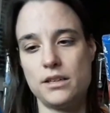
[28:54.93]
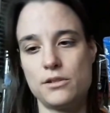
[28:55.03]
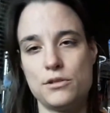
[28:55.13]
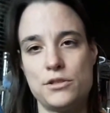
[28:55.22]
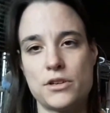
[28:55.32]

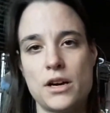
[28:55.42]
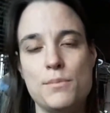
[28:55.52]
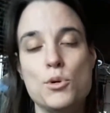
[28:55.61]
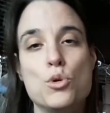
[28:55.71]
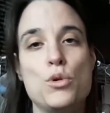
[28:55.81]
because
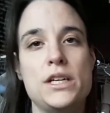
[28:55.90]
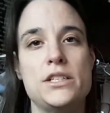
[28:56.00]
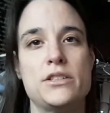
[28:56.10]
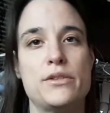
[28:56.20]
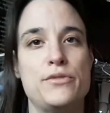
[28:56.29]
I'm all
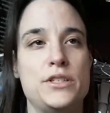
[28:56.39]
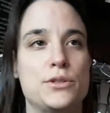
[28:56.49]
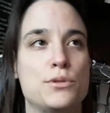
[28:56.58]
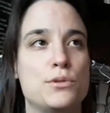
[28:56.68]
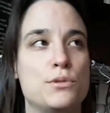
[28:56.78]
into the
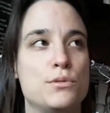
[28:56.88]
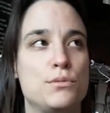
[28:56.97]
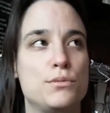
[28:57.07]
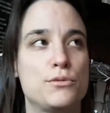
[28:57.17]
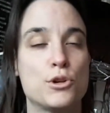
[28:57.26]
physical
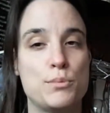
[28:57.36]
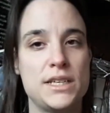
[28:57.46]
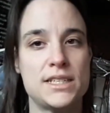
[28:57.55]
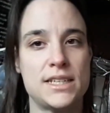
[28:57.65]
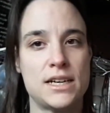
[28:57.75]

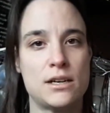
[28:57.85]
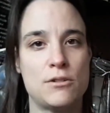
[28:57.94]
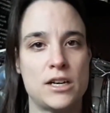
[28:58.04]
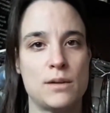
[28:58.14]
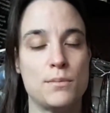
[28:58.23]
copies now,
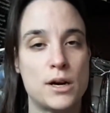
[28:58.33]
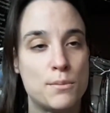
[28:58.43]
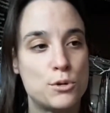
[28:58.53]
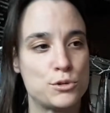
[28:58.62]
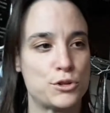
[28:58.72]
and
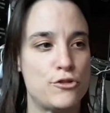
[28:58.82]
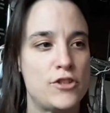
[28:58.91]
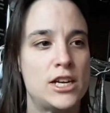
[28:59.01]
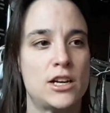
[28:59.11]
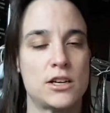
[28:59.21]
I'm also
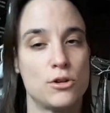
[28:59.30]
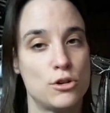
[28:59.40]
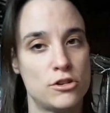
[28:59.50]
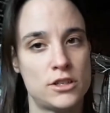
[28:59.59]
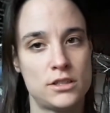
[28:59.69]
really liking
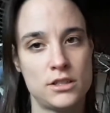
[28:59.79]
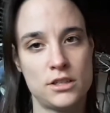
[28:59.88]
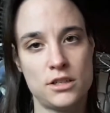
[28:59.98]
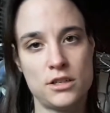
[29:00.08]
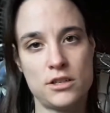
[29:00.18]
horror,
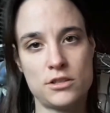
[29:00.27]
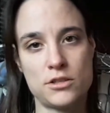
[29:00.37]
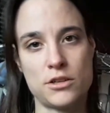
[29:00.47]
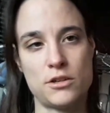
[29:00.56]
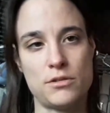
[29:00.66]

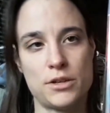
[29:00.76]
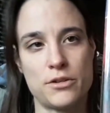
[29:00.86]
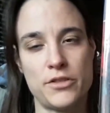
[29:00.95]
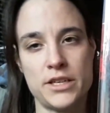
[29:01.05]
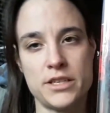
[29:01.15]
so I
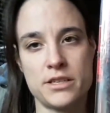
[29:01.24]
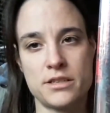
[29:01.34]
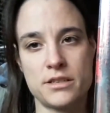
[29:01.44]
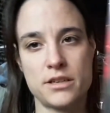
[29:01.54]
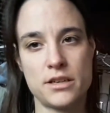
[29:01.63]
got
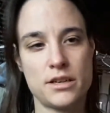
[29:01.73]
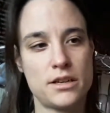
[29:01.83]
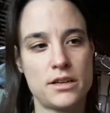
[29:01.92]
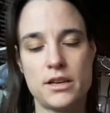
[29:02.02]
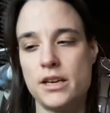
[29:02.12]
this.
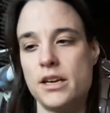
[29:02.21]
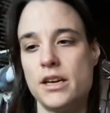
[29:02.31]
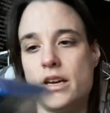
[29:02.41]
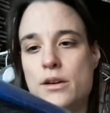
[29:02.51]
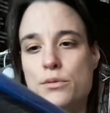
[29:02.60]

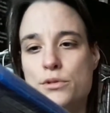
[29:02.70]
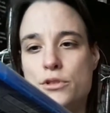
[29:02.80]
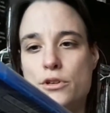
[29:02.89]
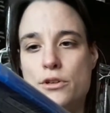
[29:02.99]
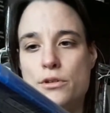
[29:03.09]
And
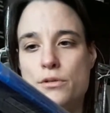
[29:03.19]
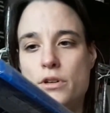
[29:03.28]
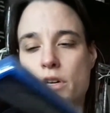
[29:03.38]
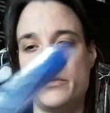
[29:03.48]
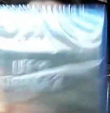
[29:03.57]
also Life is